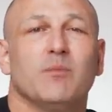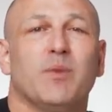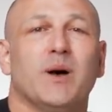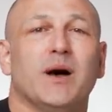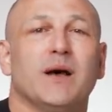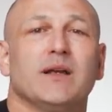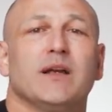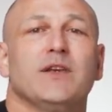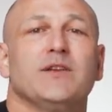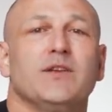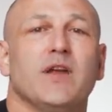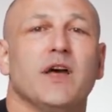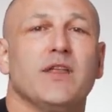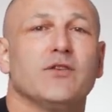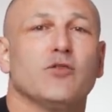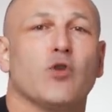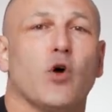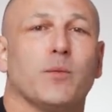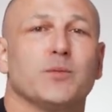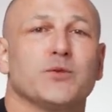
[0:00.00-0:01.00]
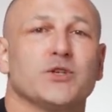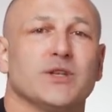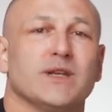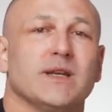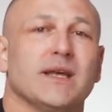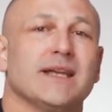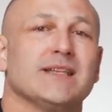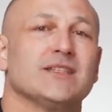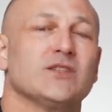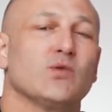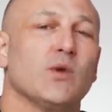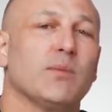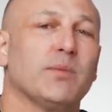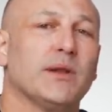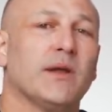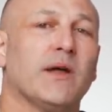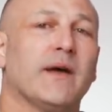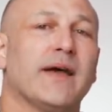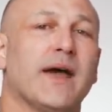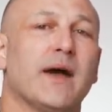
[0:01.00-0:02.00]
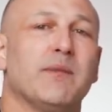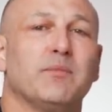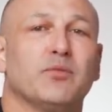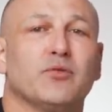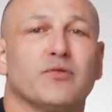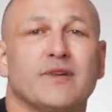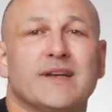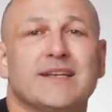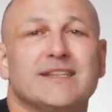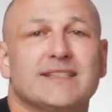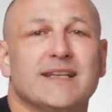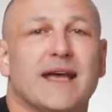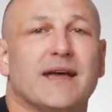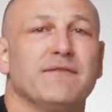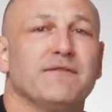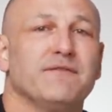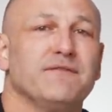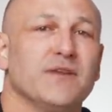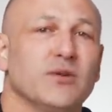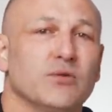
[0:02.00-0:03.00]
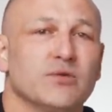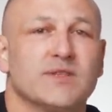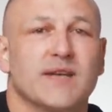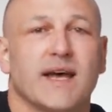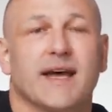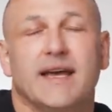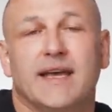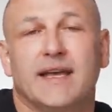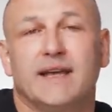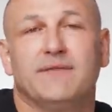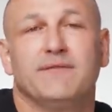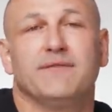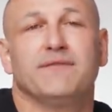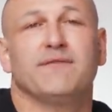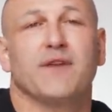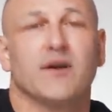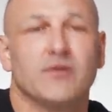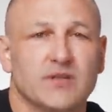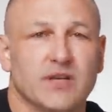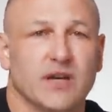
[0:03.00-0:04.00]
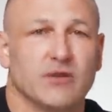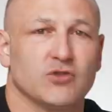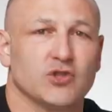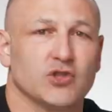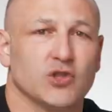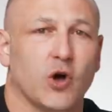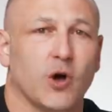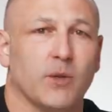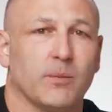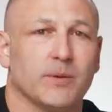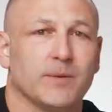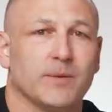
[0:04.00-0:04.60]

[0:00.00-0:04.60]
but another option is to apply a preset filter in Photoshop.